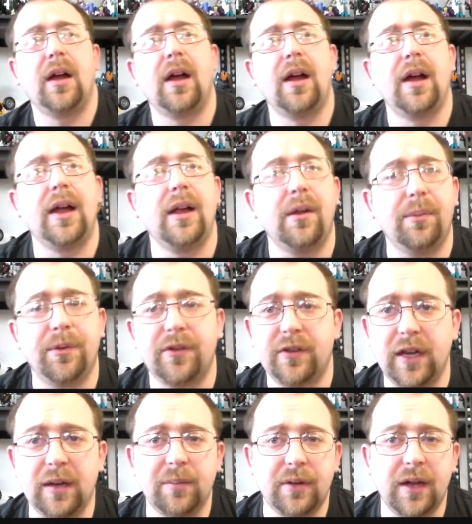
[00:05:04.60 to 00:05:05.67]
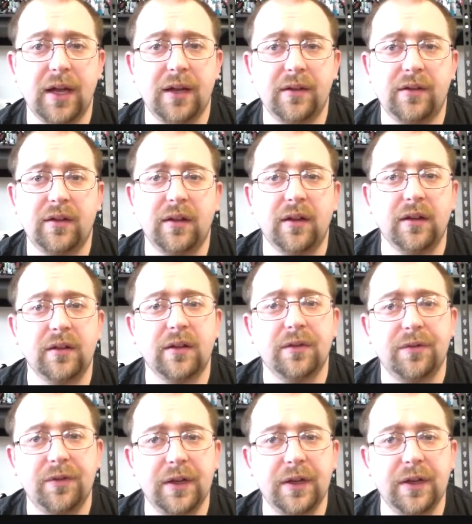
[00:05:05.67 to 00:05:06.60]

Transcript: uh, help stabilize the the